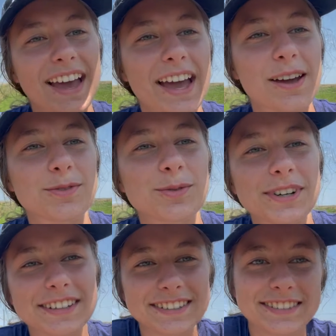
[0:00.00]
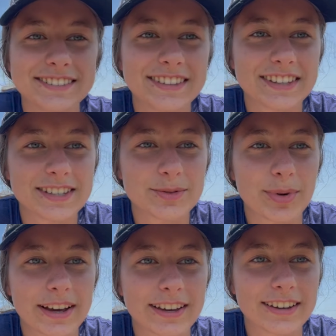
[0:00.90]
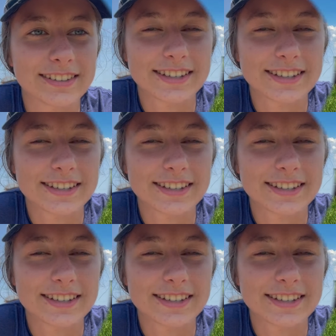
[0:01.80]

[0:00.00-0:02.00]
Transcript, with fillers: Hey everyone, this is Becca.